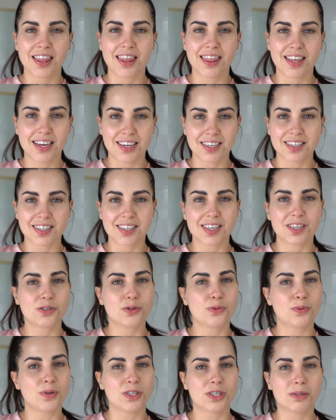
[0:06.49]
This is
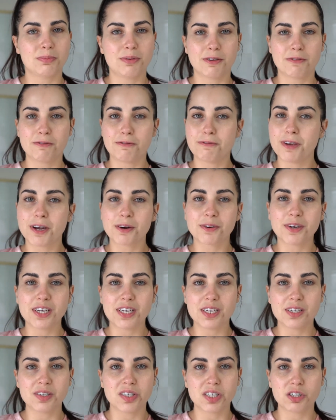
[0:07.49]
going to be a very
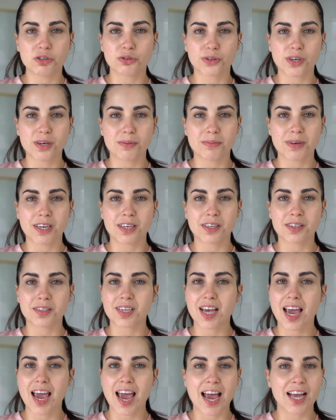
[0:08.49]
easy treatment.
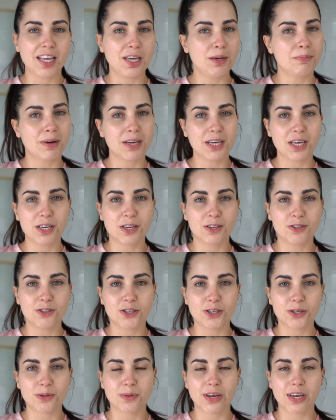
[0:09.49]
Anybody can
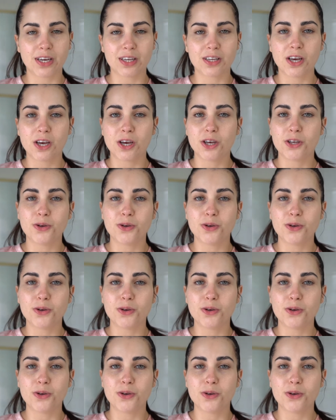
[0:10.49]
do it.